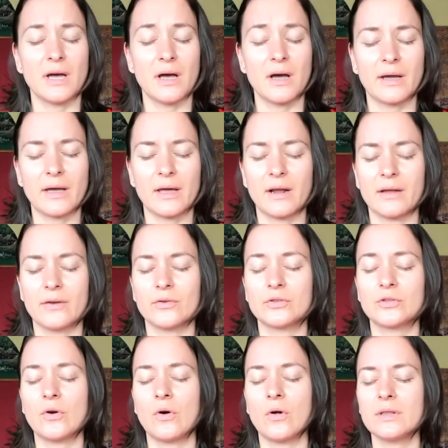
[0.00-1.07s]
again, I
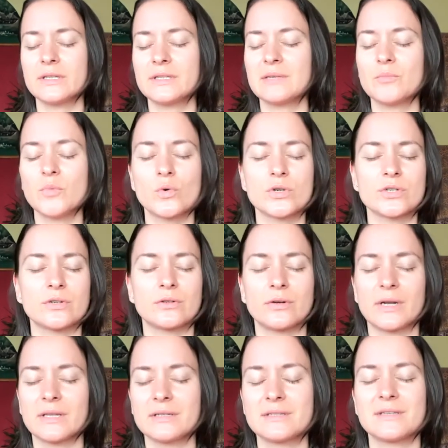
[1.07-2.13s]
don't call it emotion
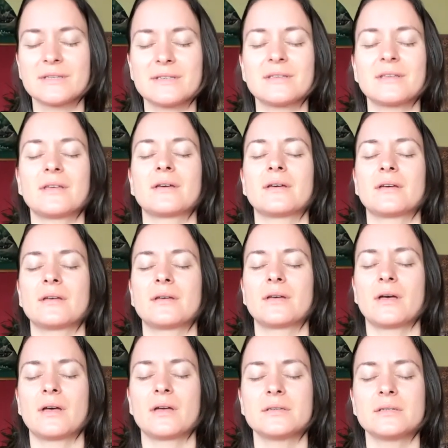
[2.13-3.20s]
or anything.
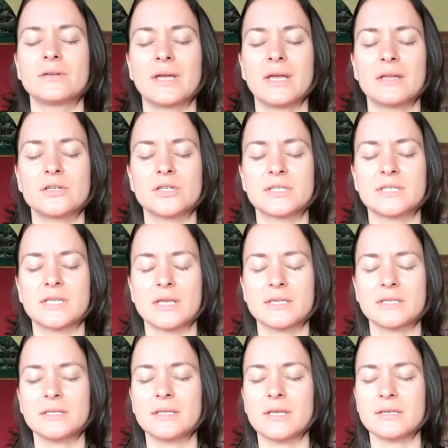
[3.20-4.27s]
I again just
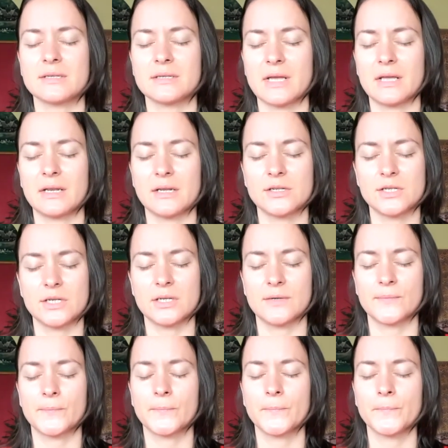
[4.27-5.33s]
sense it as an energy.